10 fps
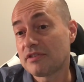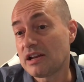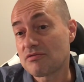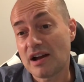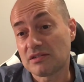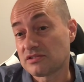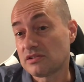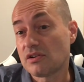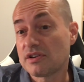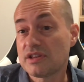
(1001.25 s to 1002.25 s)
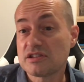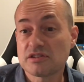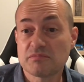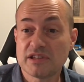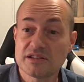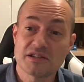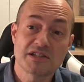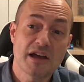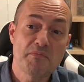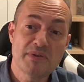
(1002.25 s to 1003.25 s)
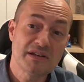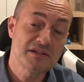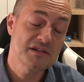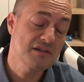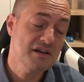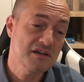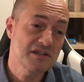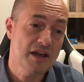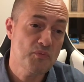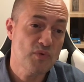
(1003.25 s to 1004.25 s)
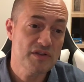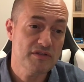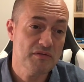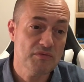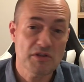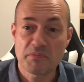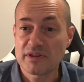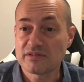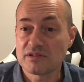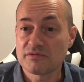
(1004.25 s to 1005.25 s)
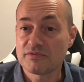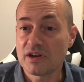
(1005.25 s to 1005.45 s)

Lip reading: and it rattles along, and there's some decent set pieces, like I said, with a bit of